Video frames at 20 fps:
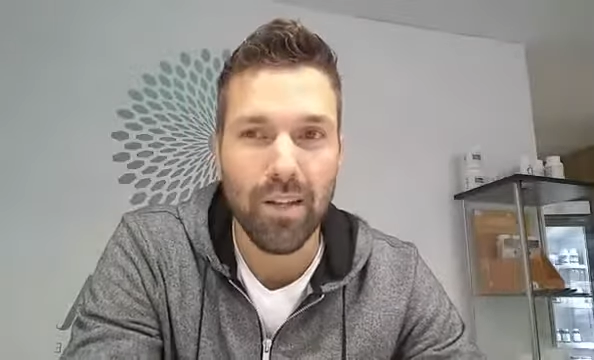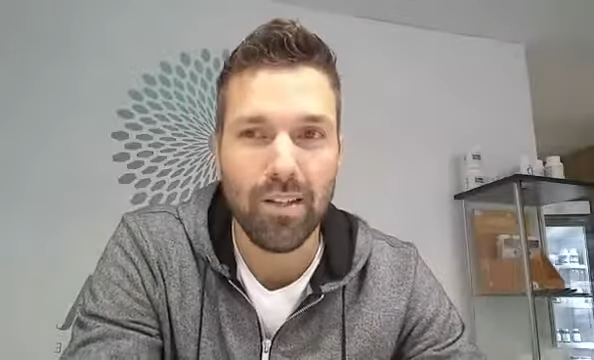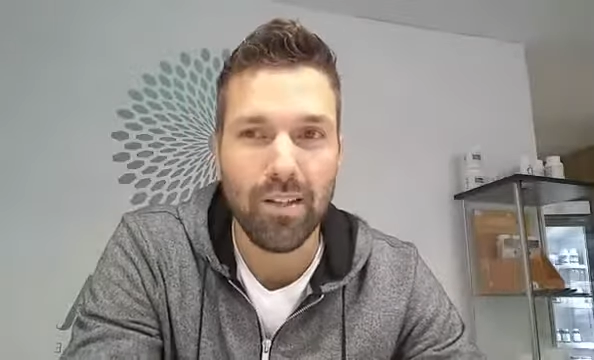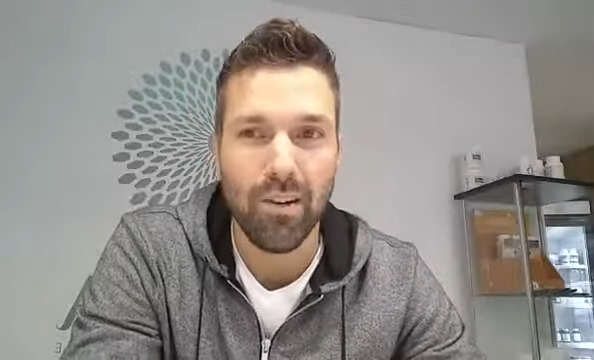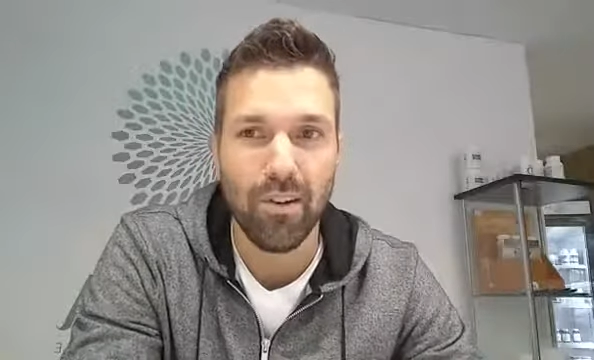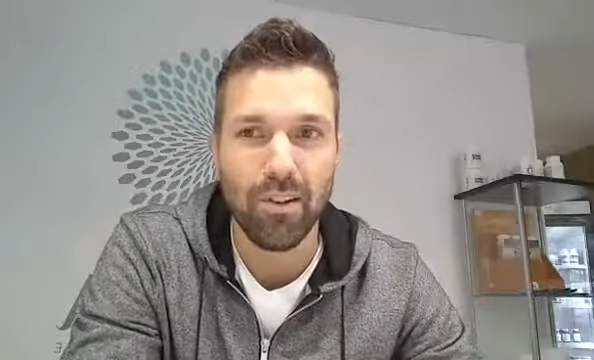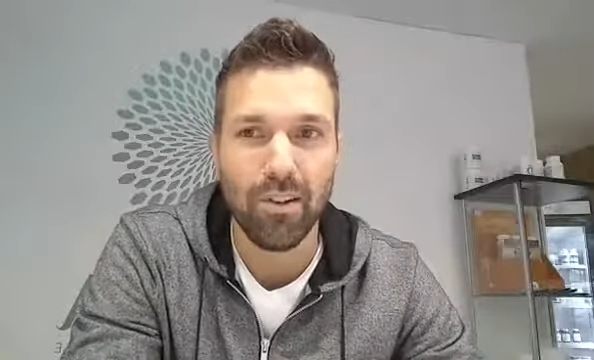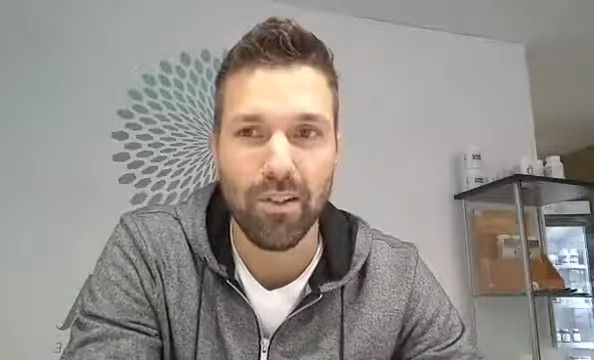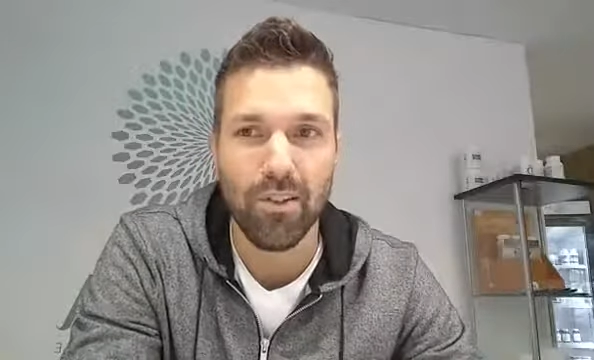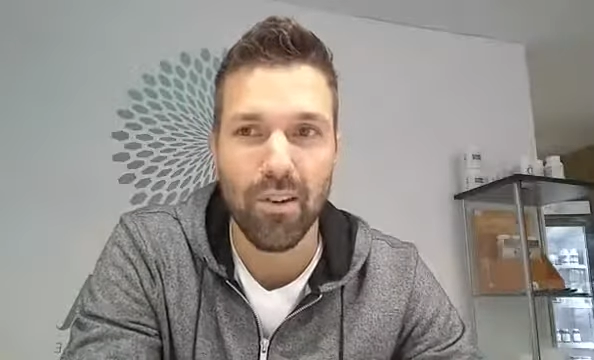
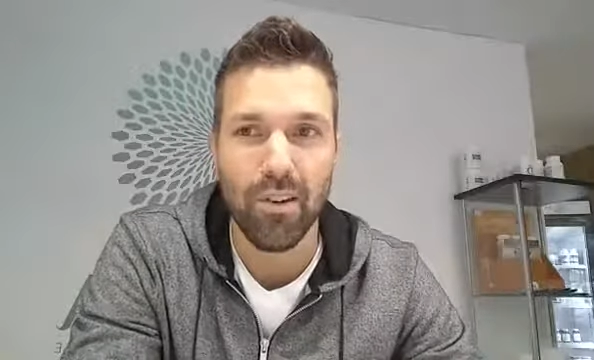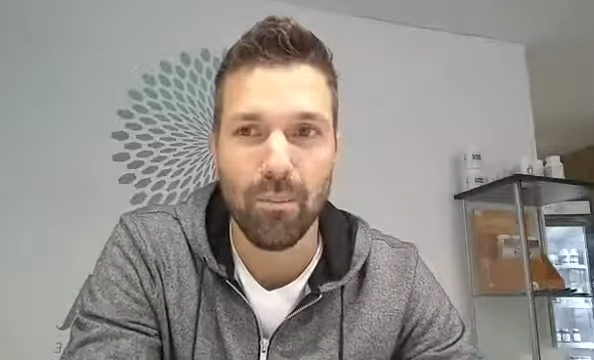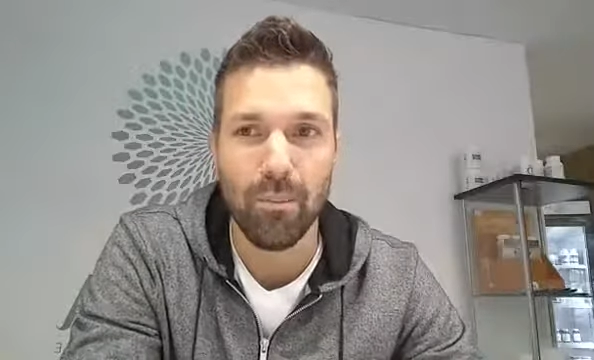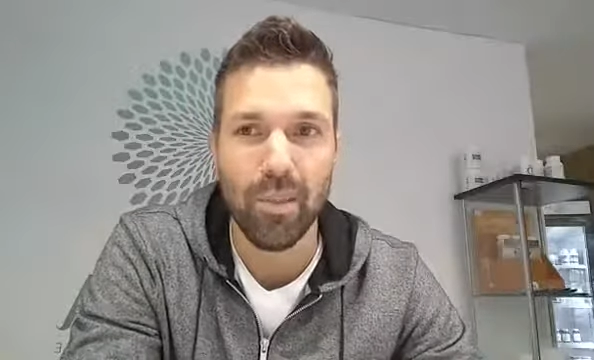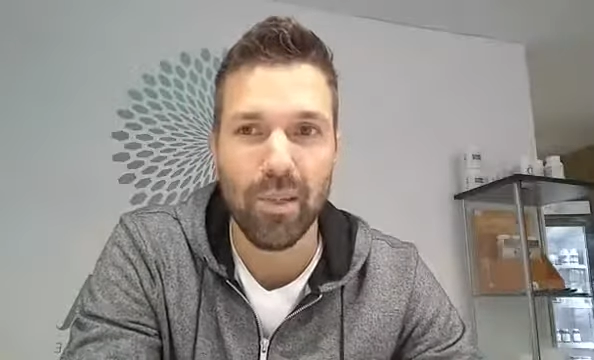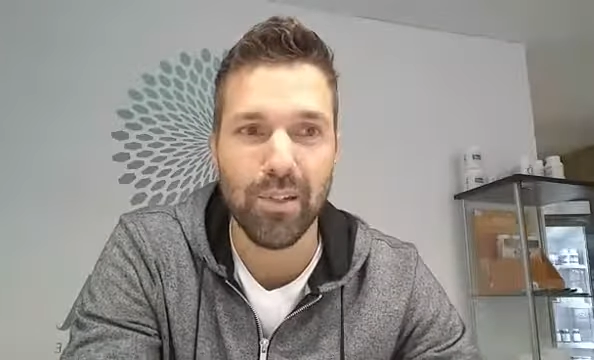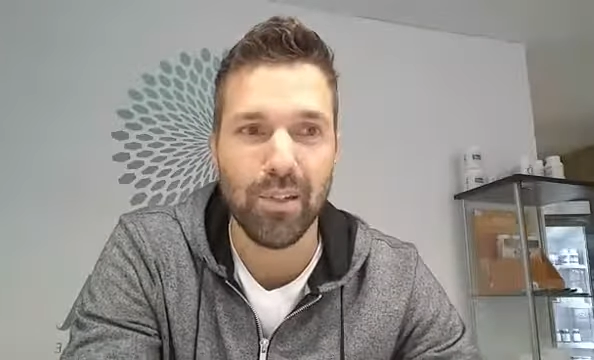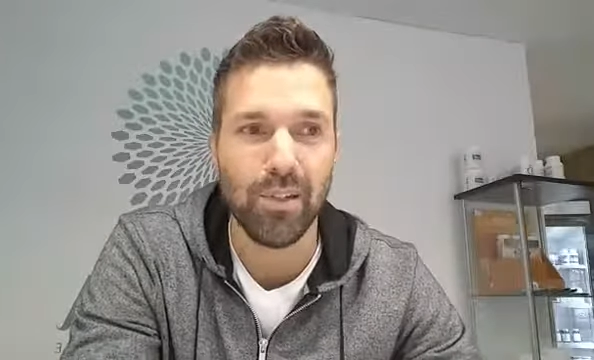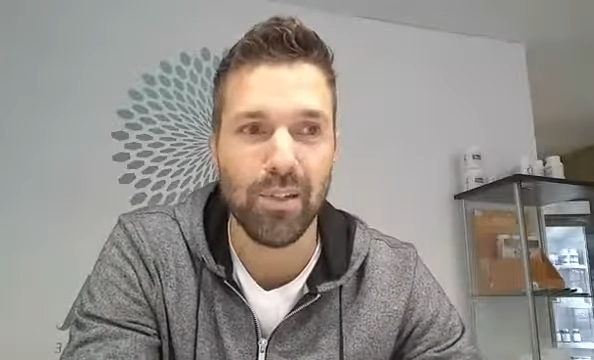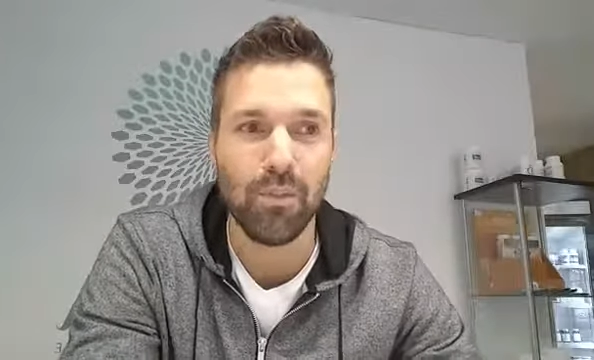start to jump
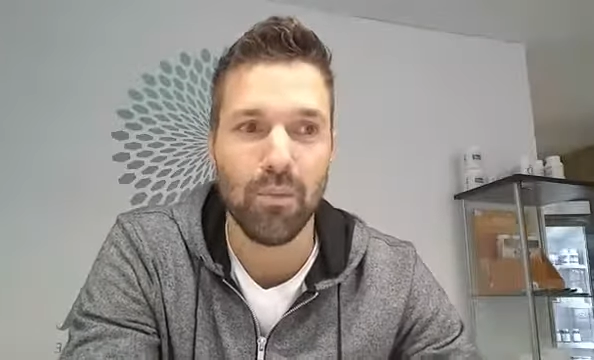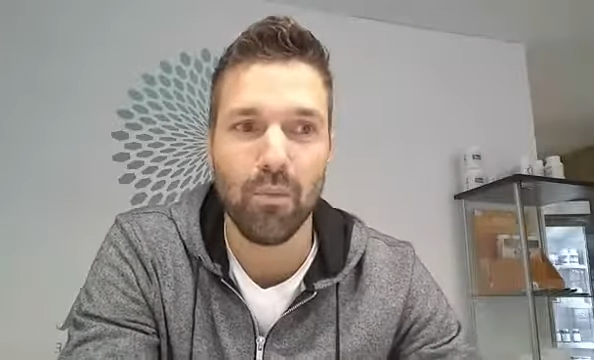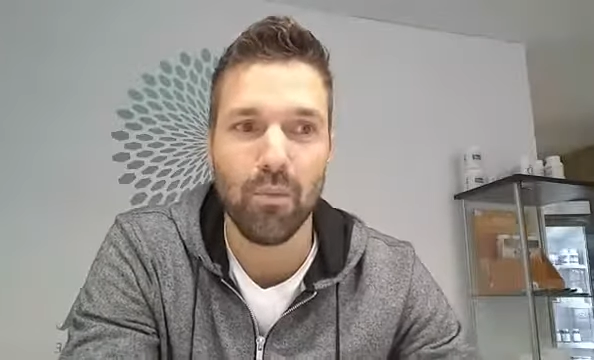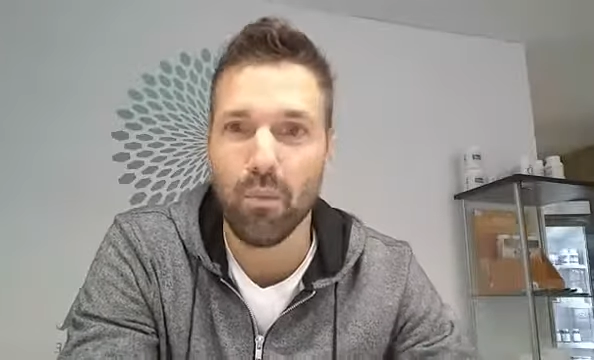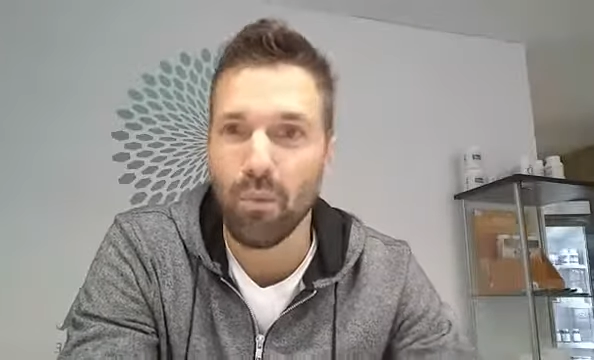into?